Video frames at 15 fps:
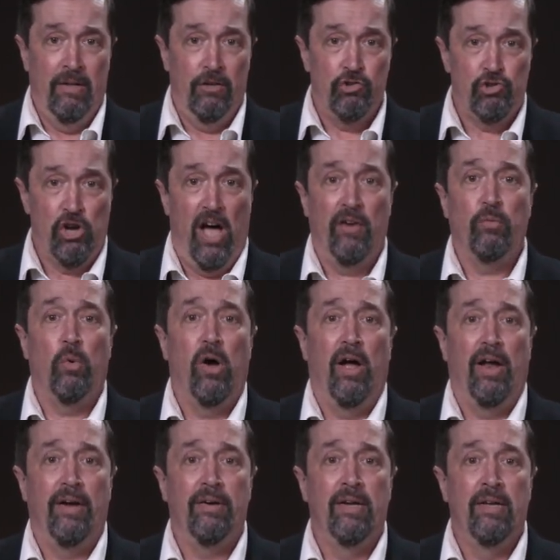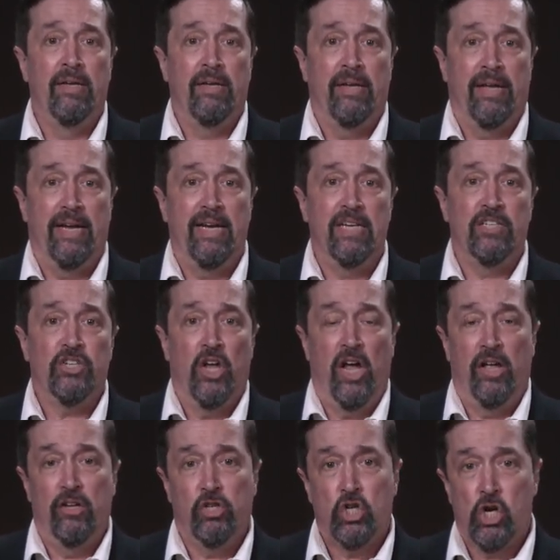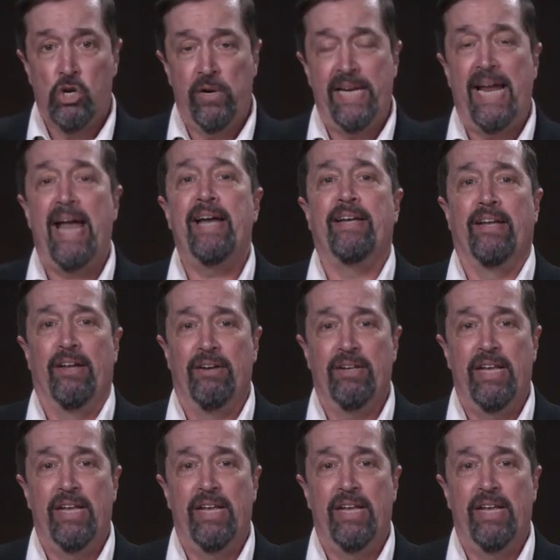John 1 is created.